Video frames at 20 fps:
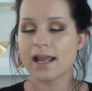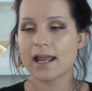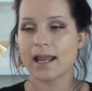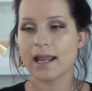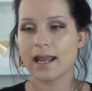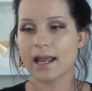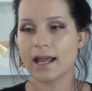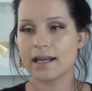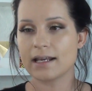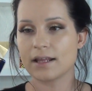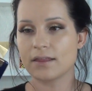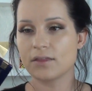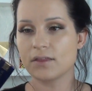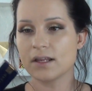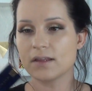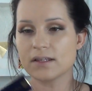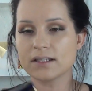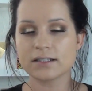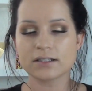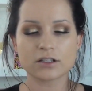And I
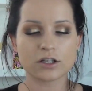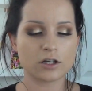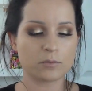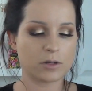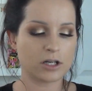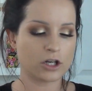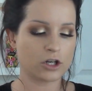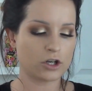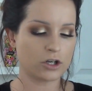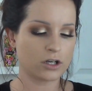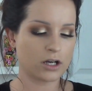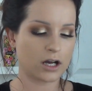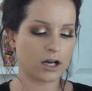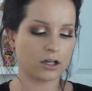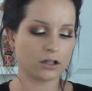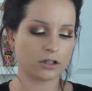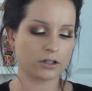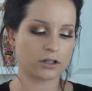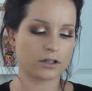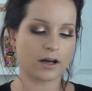think this is going to be a good
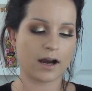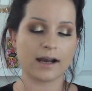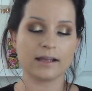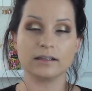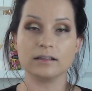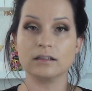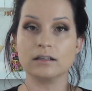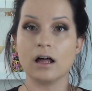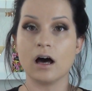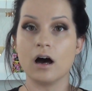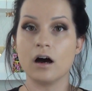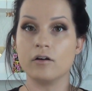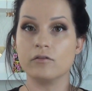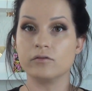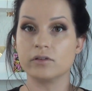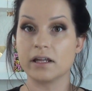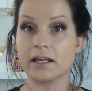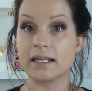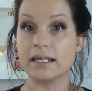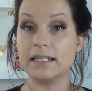color. I love
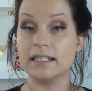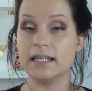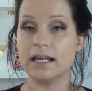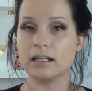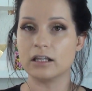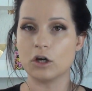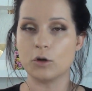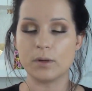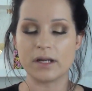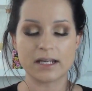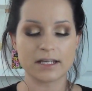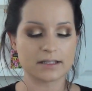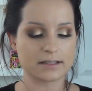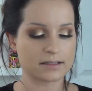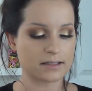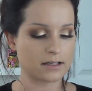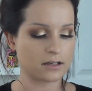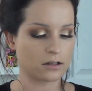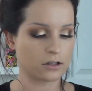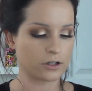like yellowy
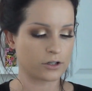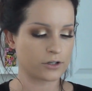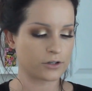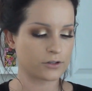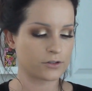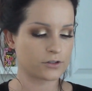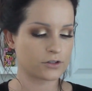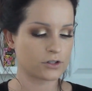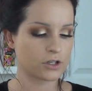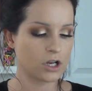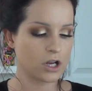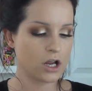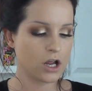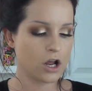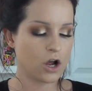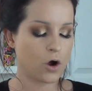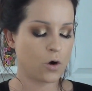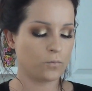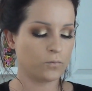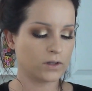concealers.
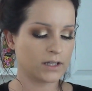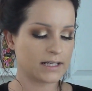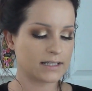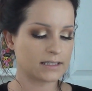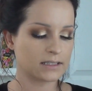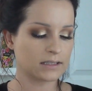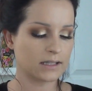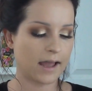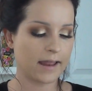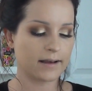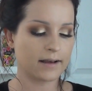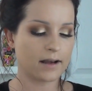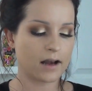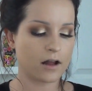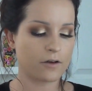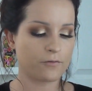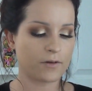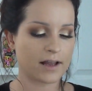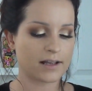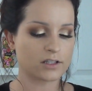Hopefully it's light
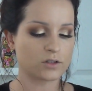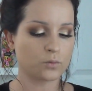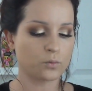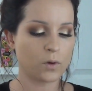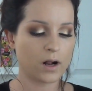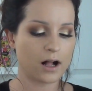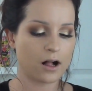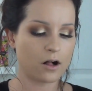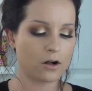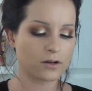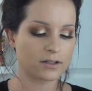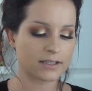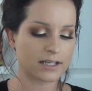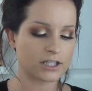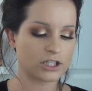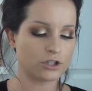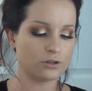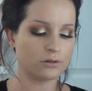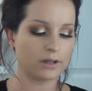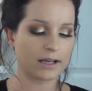enough as well because I
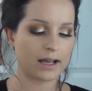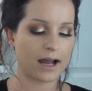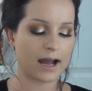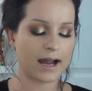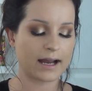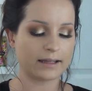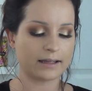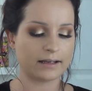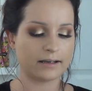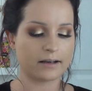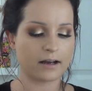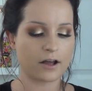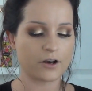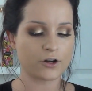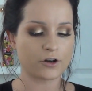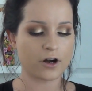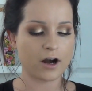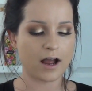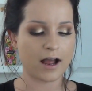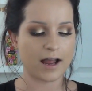do like a highlighted
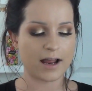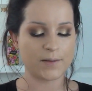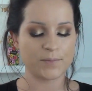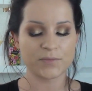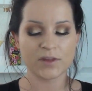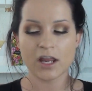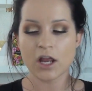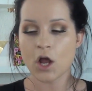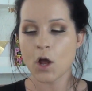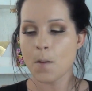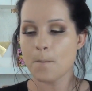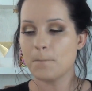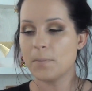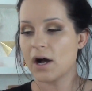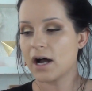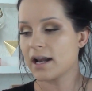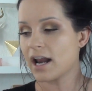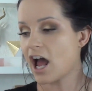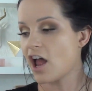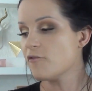under eye.
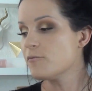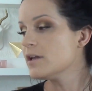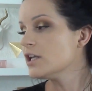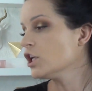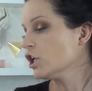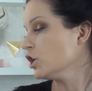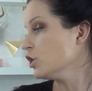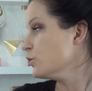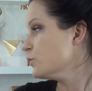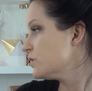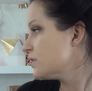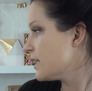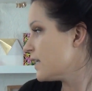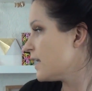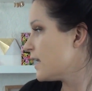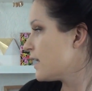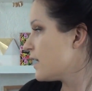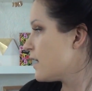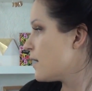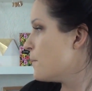But I've been
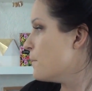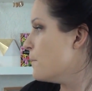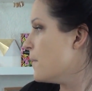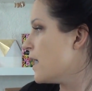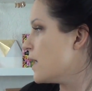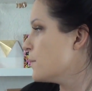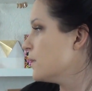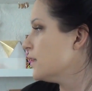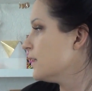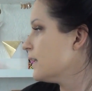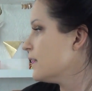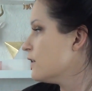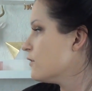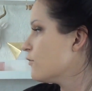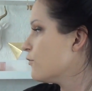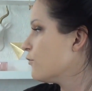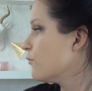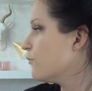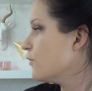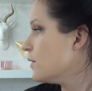using Maybelline
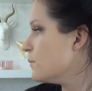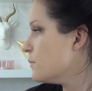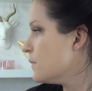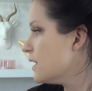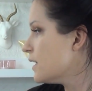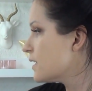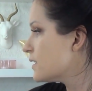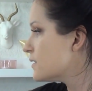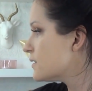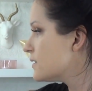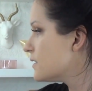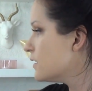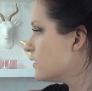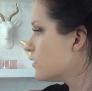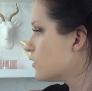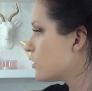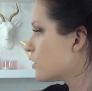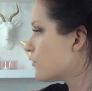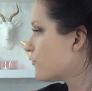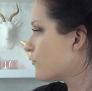Fit Me
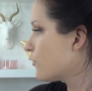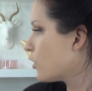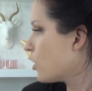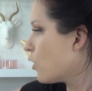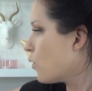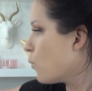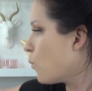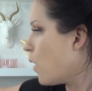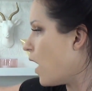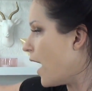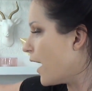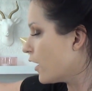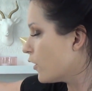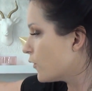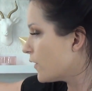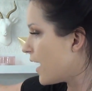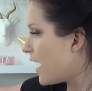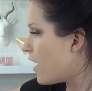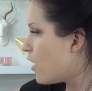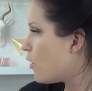concealer for a while
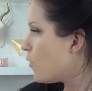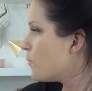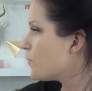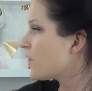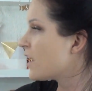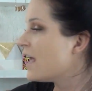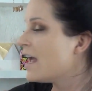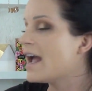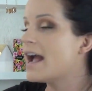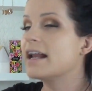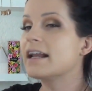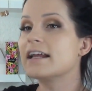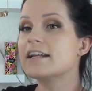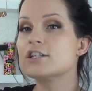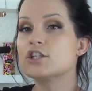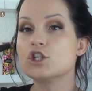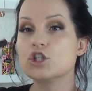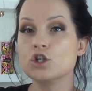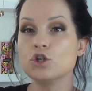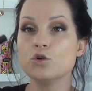now, and I
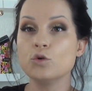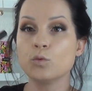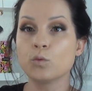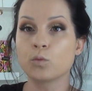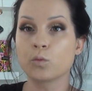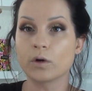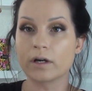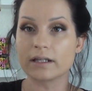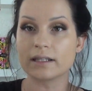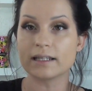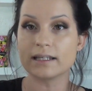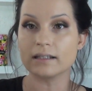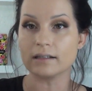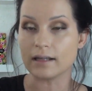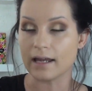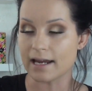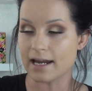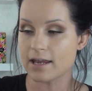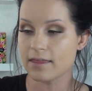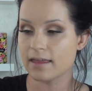do really
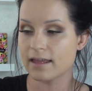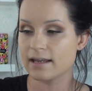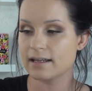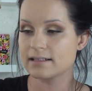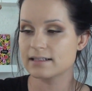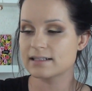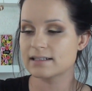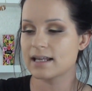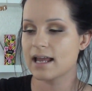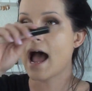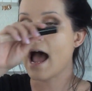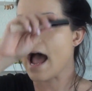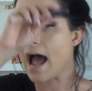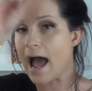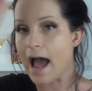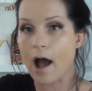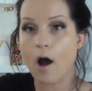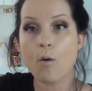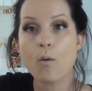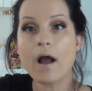like this.
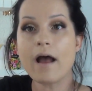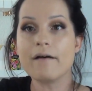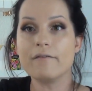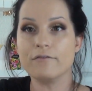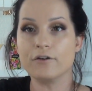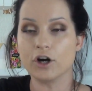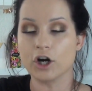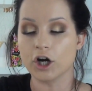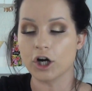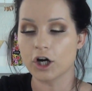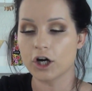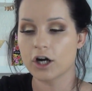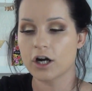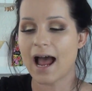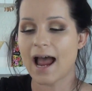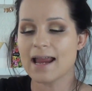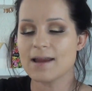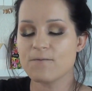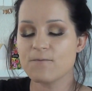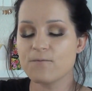However,
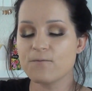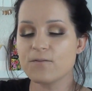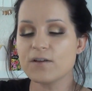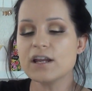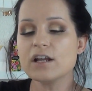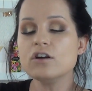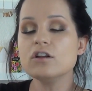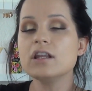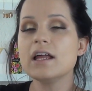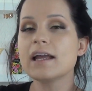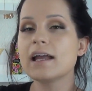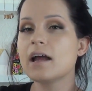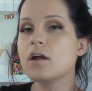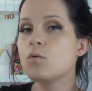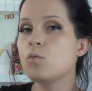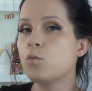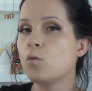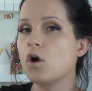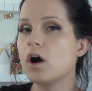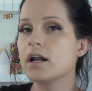I feel like I
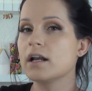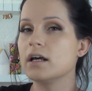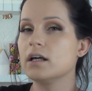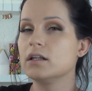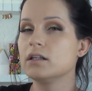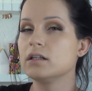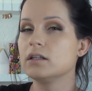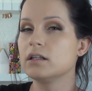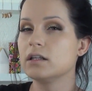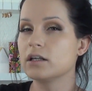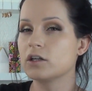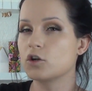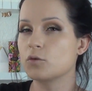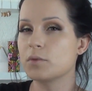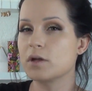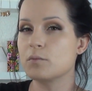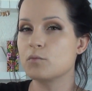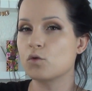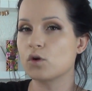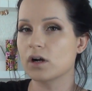want a little
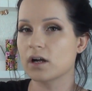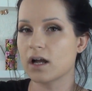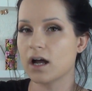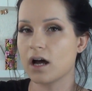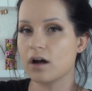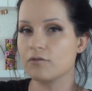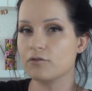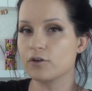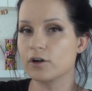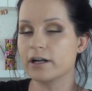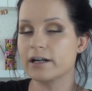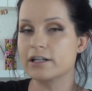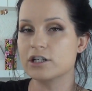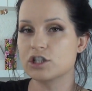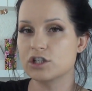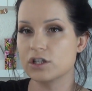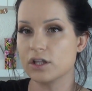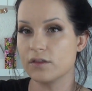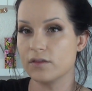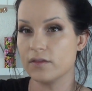bit more
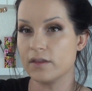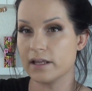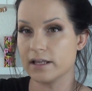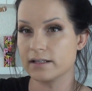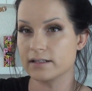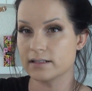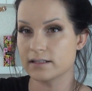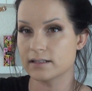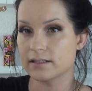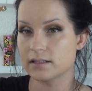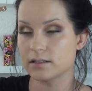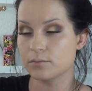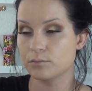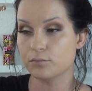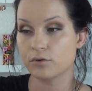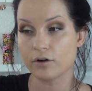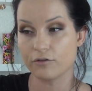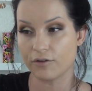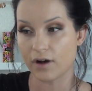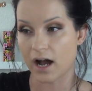coverage than this
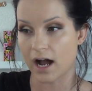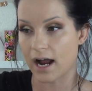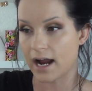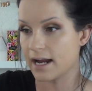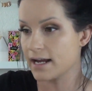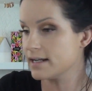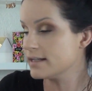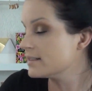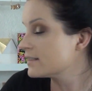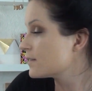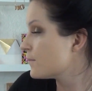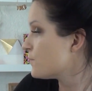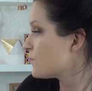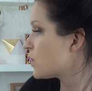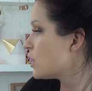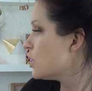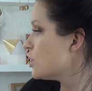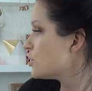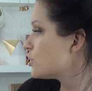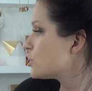provides.
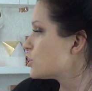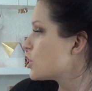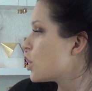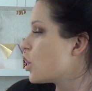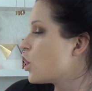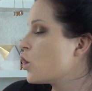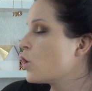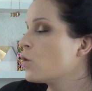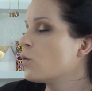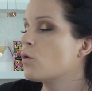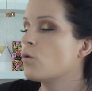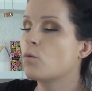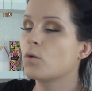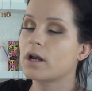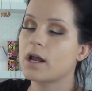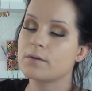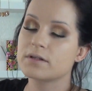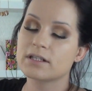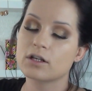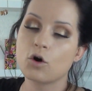So when
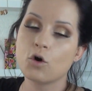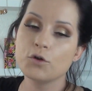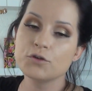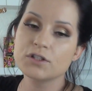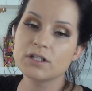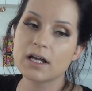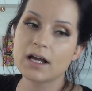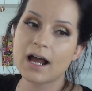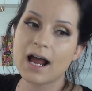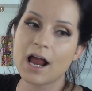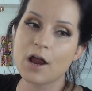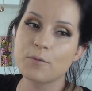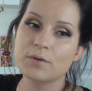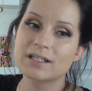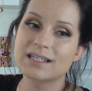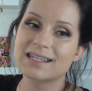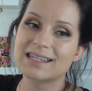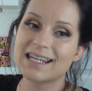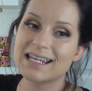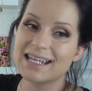I was at Ulta, I
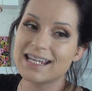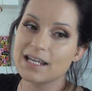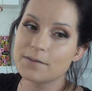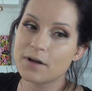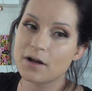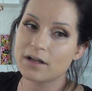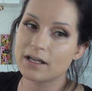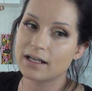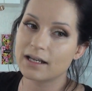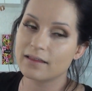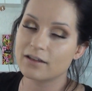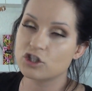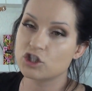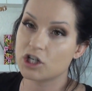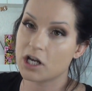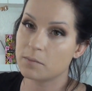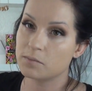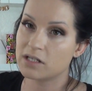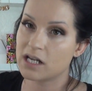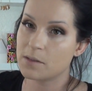was thinking about getting the
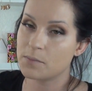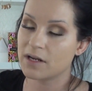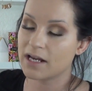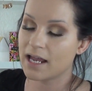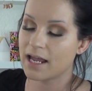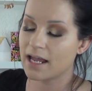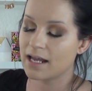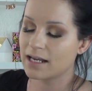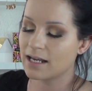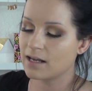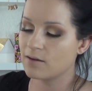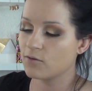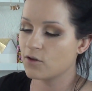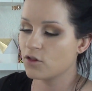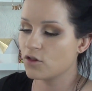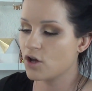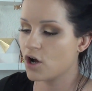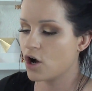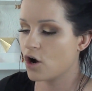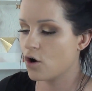Shape Tape again,
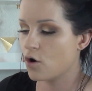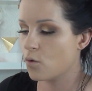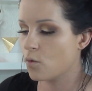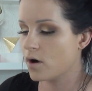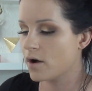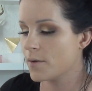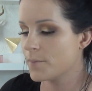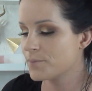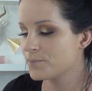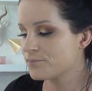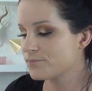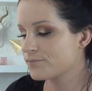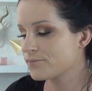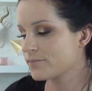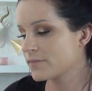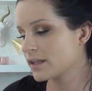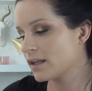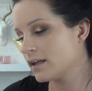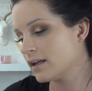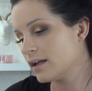even though
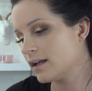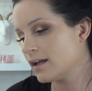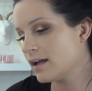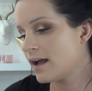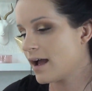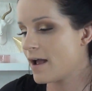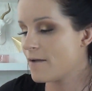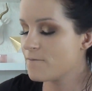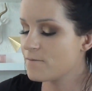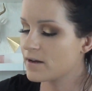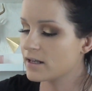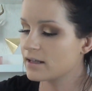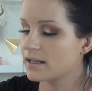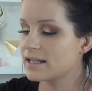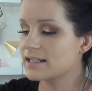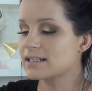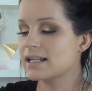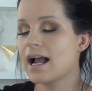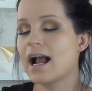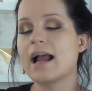I feel
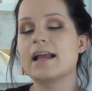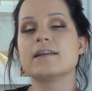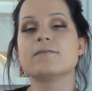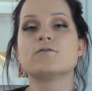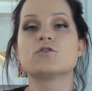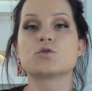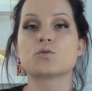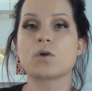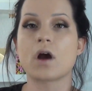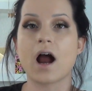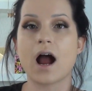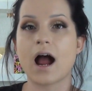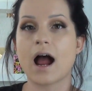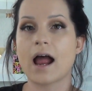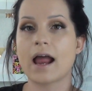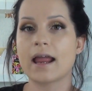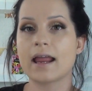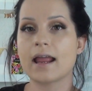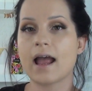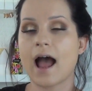like it's kind of
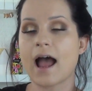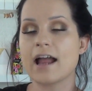dry.